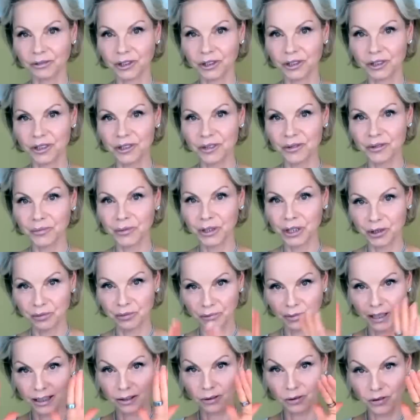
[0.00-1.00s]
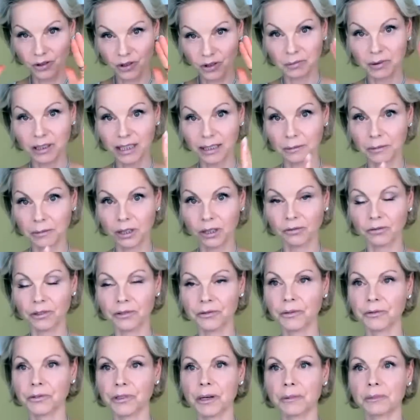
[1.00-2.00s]
of course, which might also be a bit
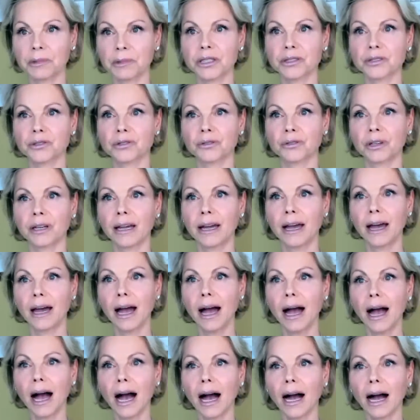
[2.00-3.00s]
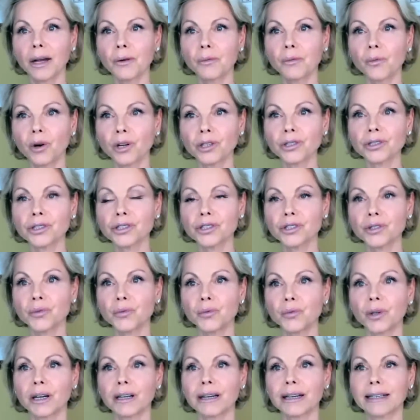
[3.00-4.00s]
of a family story. I wonder
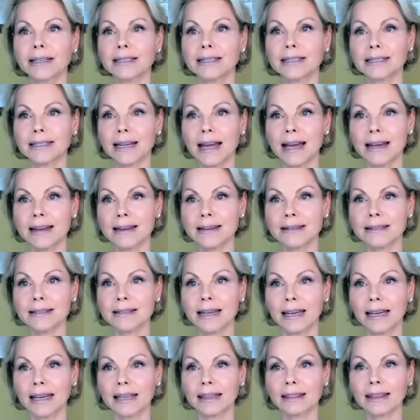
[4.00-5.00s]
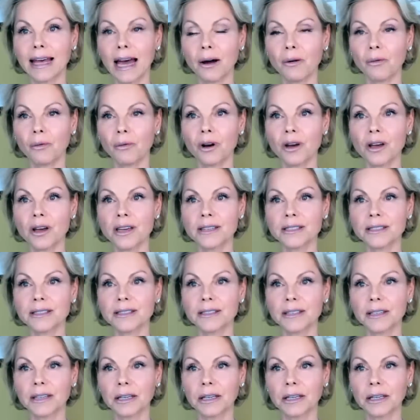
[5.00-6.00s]
to what extent that
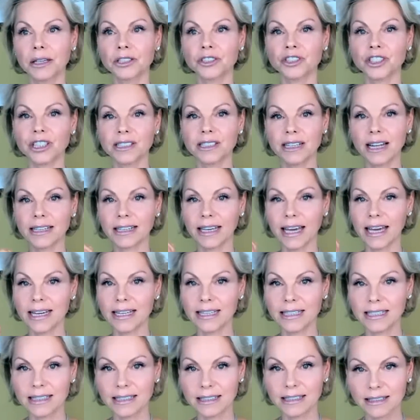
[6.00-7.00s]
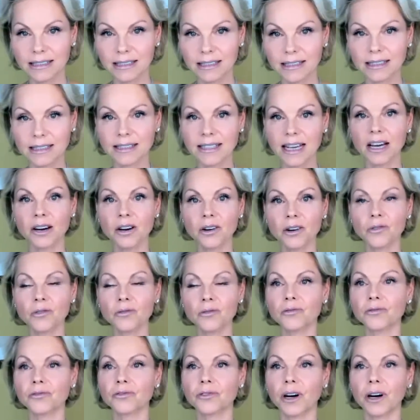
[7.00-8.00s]
was just like a
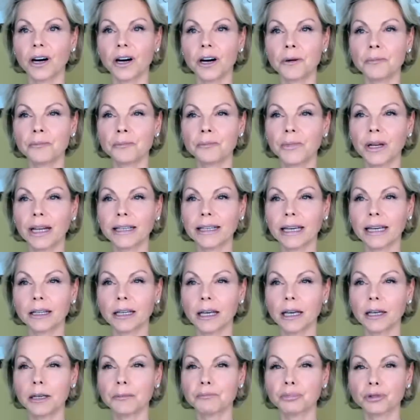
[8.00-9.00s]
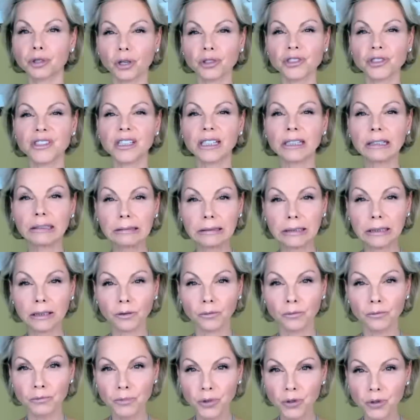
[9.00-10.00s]
self, like a
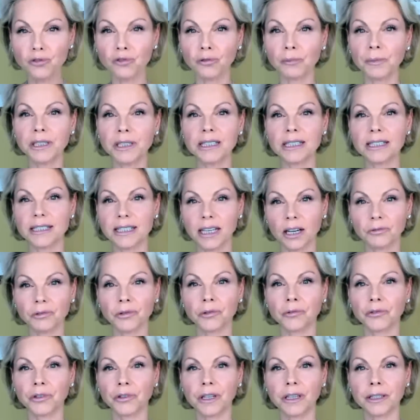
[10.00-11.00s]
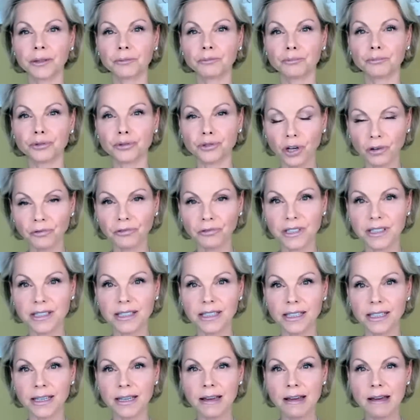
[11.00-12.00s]
procyclical movement, self-fulfilling
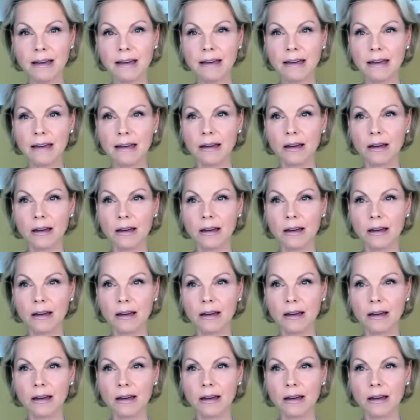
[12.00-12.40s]
prophecy,